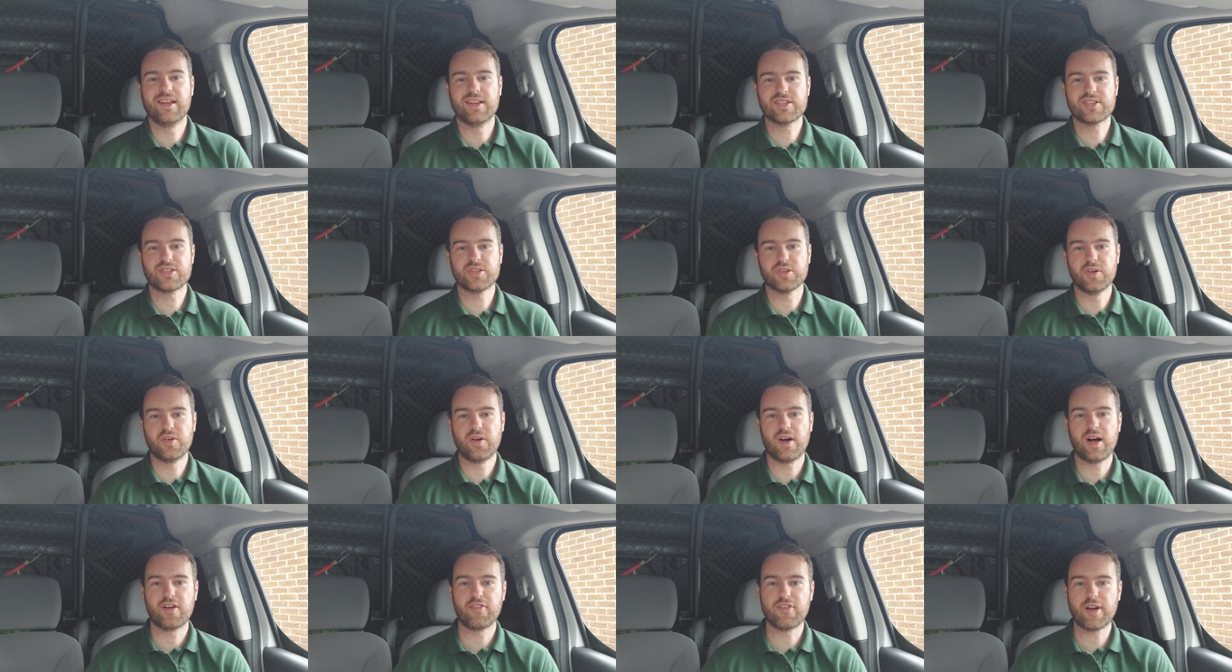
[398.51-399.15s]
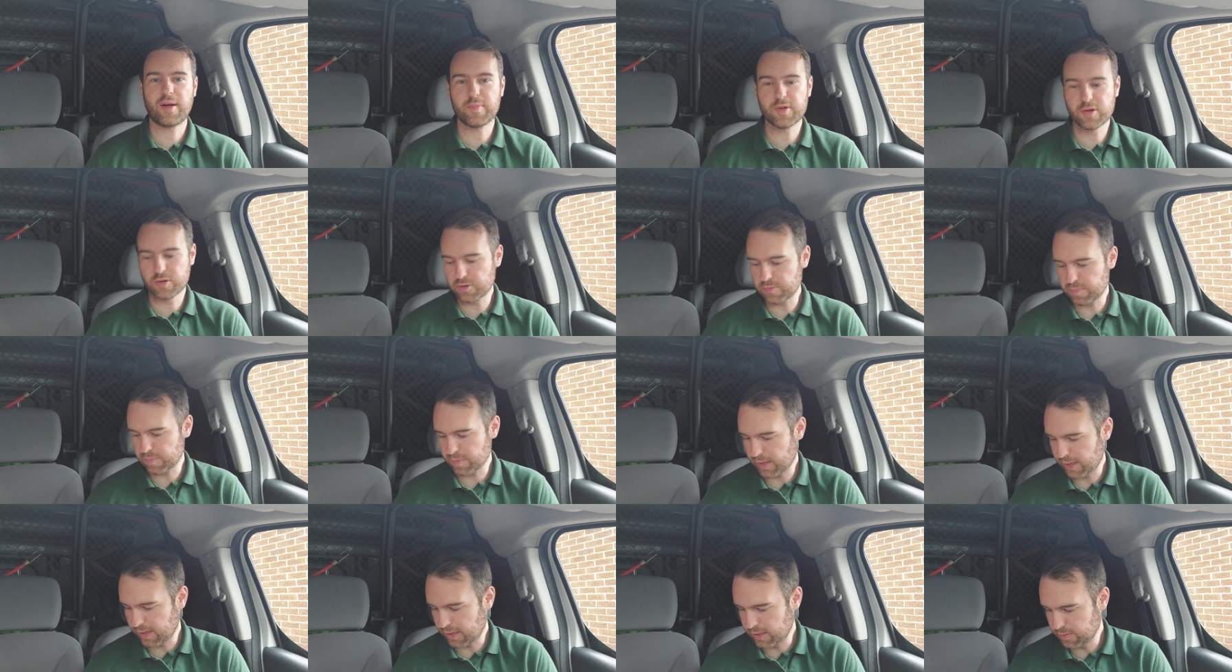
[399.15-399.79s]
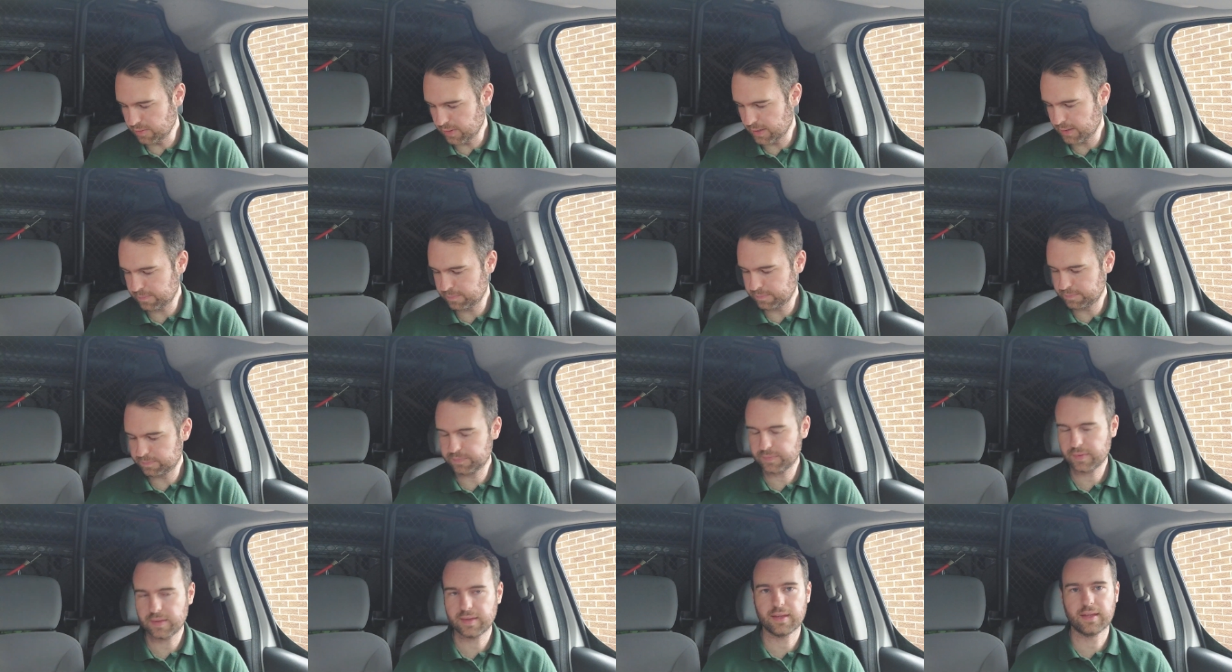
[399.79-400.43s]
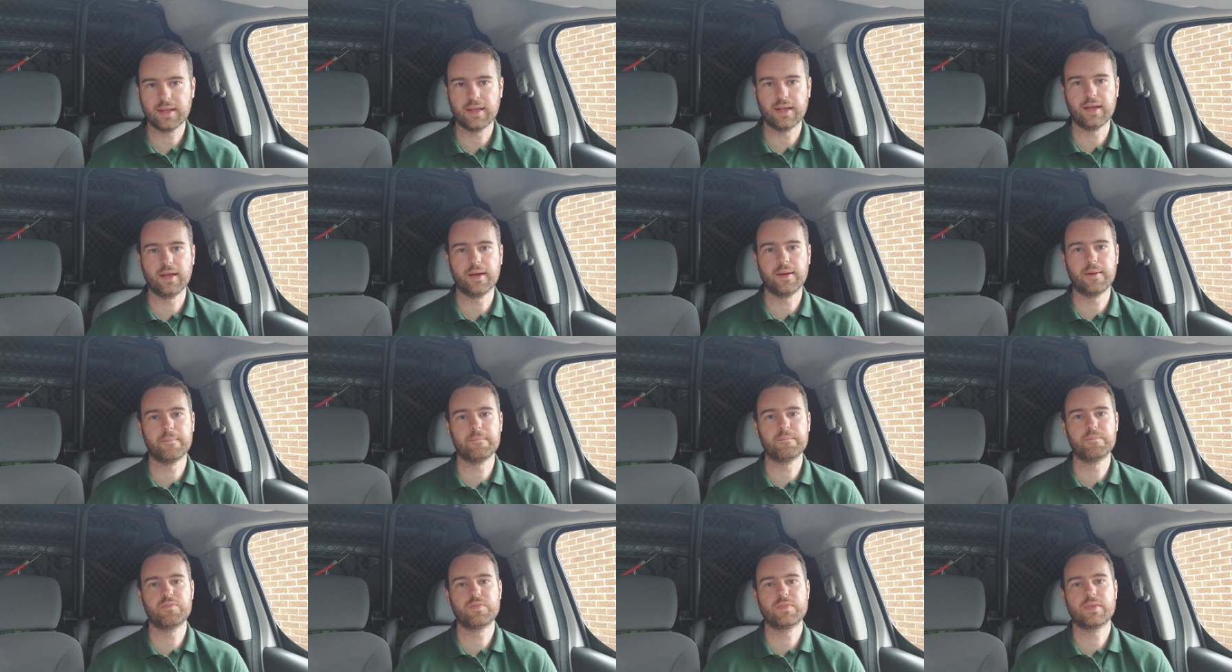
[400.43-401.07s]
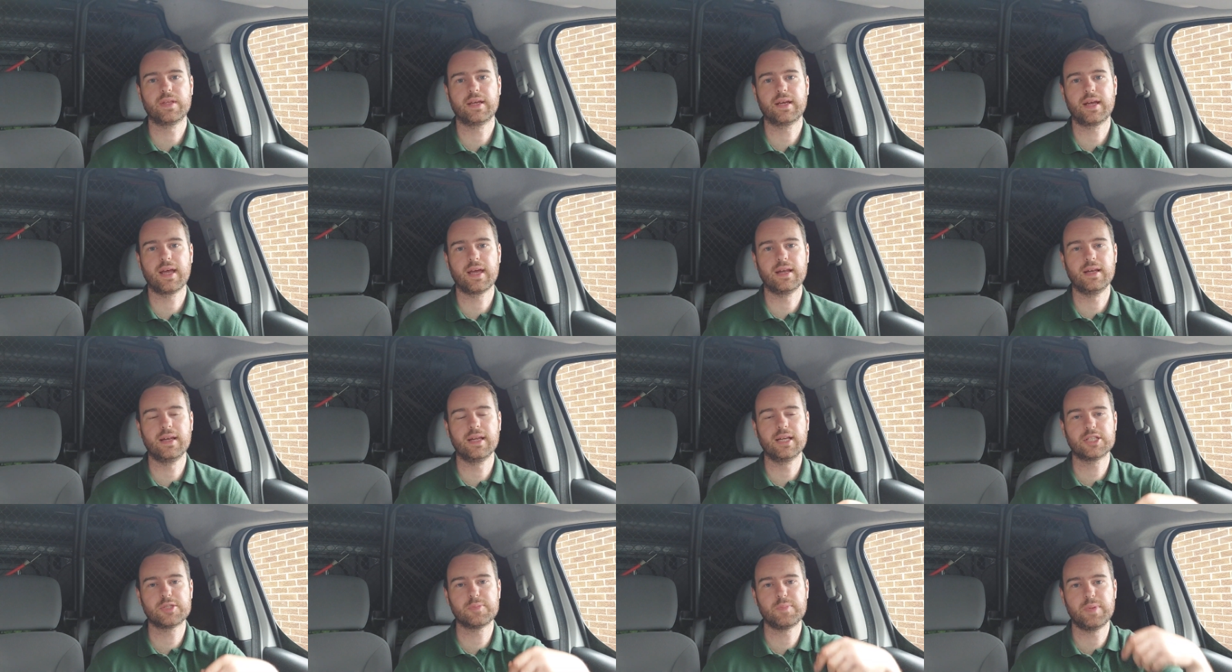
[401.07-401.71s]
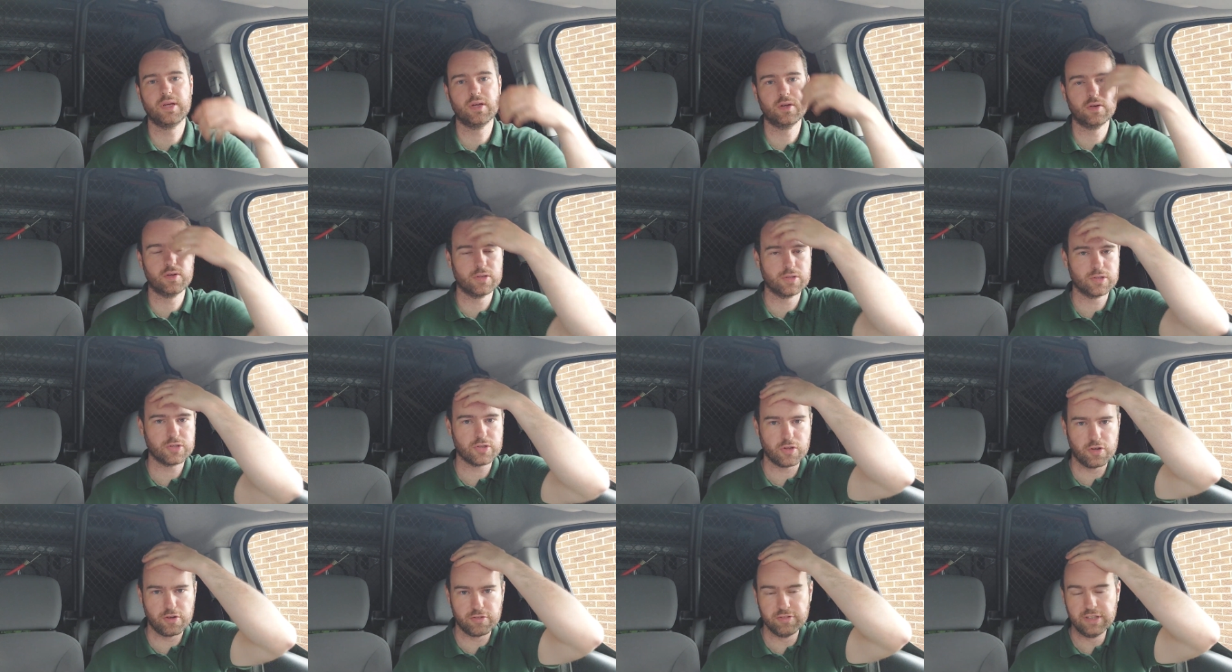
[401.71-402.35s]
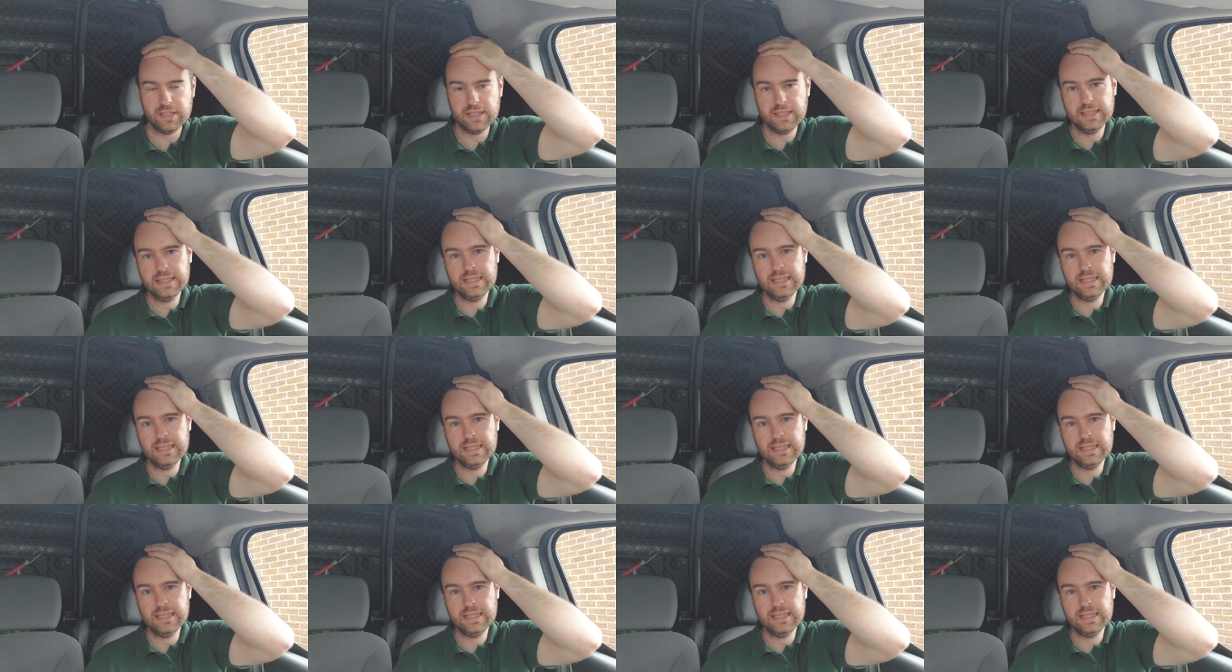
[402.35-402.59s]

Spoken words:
So I'll wrap it up there anyway. Again, links below and stuff.